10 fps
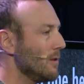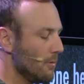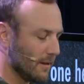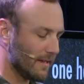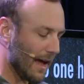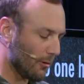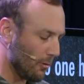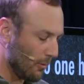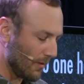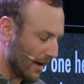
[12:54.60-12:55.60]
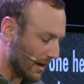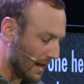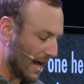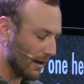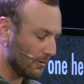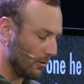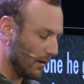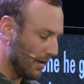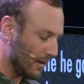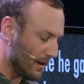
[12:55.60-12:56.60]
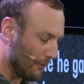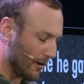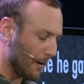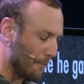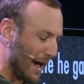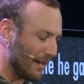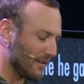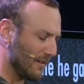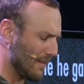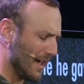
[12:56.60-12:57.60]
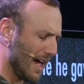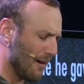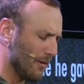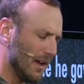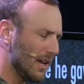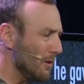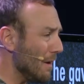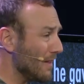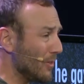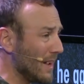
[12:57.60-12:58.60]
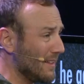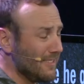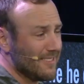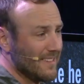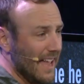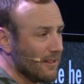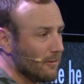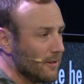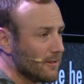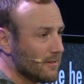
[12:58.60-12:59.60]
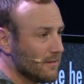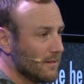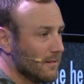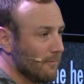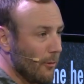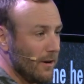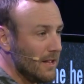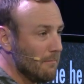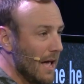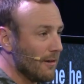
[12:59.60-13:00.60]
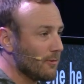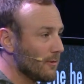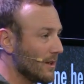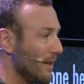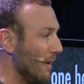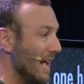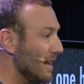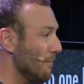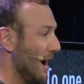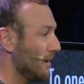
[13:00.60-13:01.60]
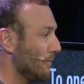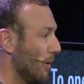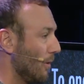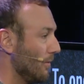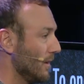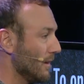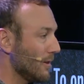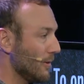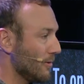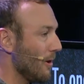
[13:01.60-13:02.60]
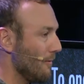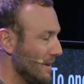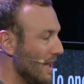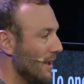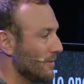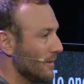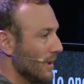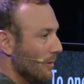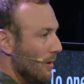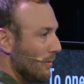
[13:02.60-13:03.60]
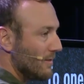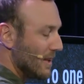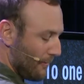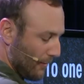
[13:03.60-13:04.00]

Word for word: He knew exactly what they could handle, the different capacity they have. You might think it's scandalous for any master to give any amount of gold to the servant. Yes, we have a